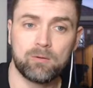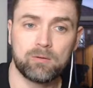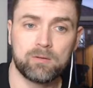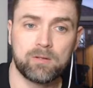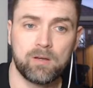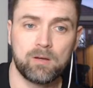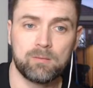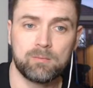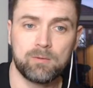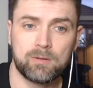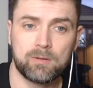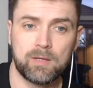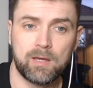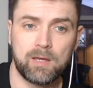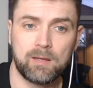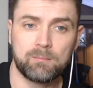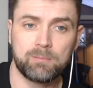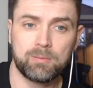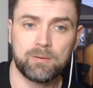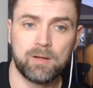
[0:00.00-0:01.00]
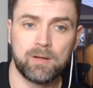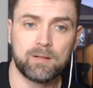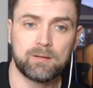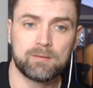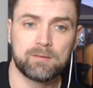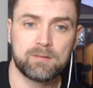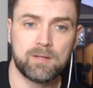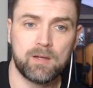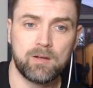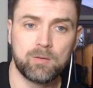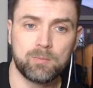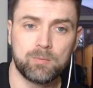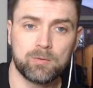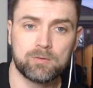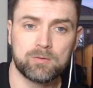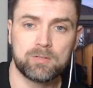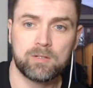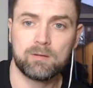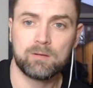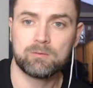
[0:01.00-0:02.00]
out, terrible game plan,
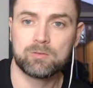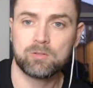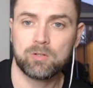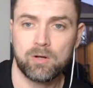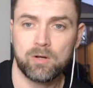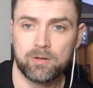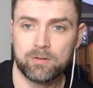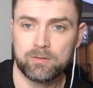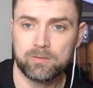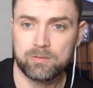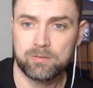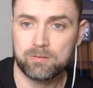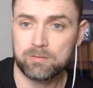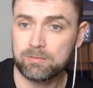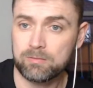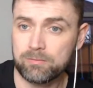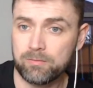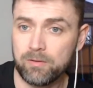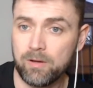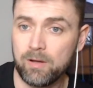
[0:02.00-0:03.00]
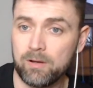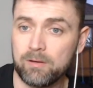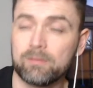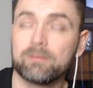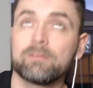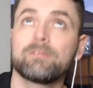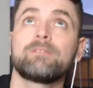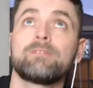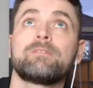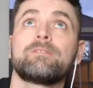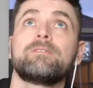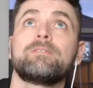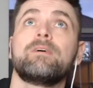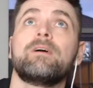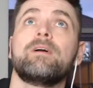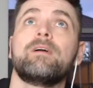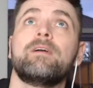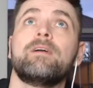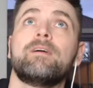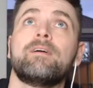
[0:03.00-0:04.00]
terrible team choice.
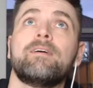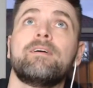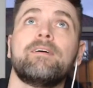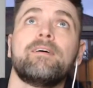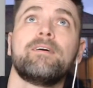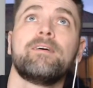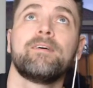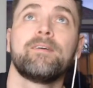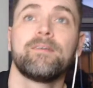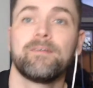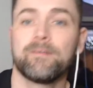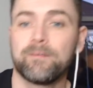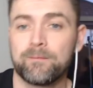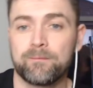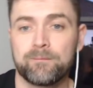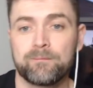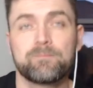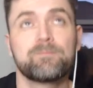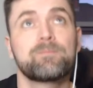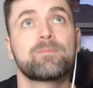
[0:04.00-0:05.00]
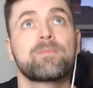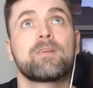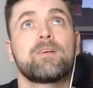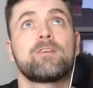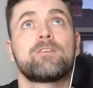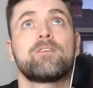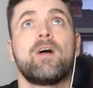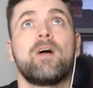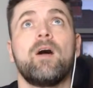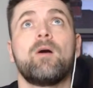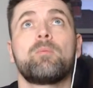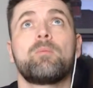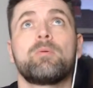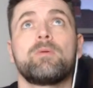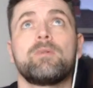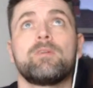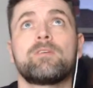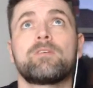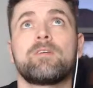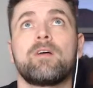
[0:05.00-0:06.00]
Hey, he's not
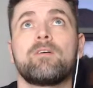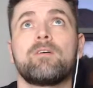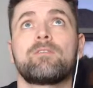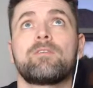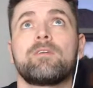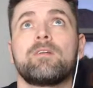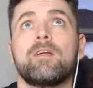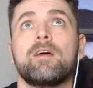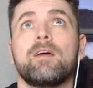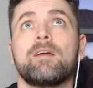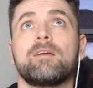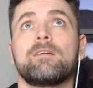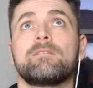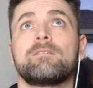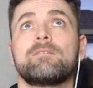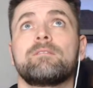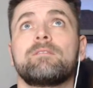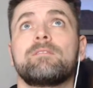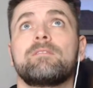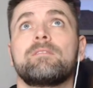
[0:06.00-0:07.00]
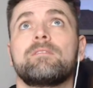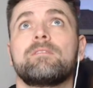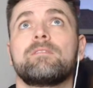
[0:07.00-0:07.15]
helping himself today.